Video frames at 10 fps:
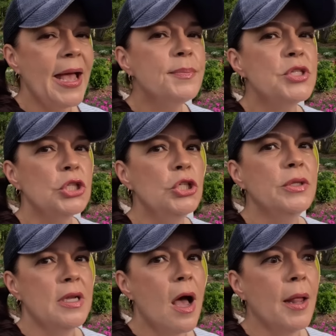
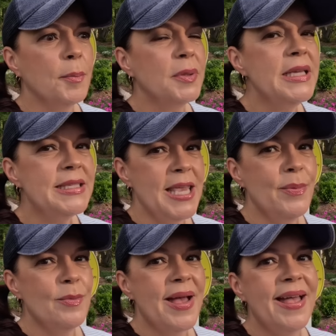Absolutely not. Please keep
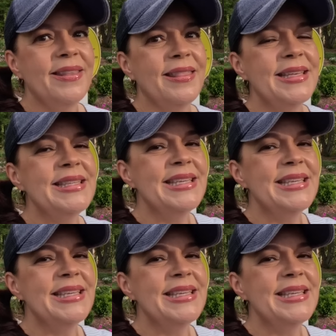in mind that this